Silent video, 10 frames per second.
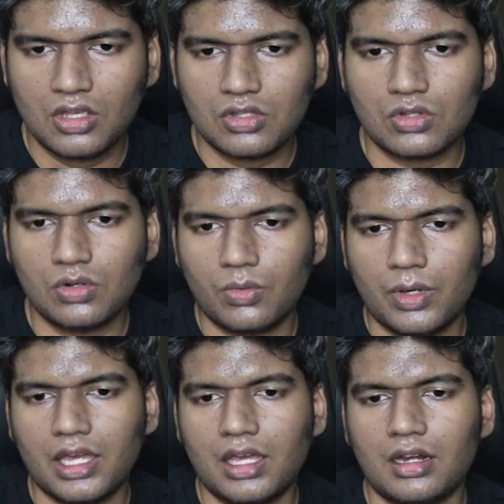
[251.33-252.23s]
So
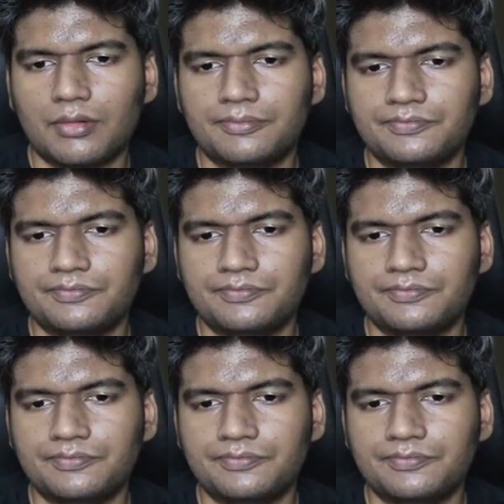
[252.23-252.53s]
where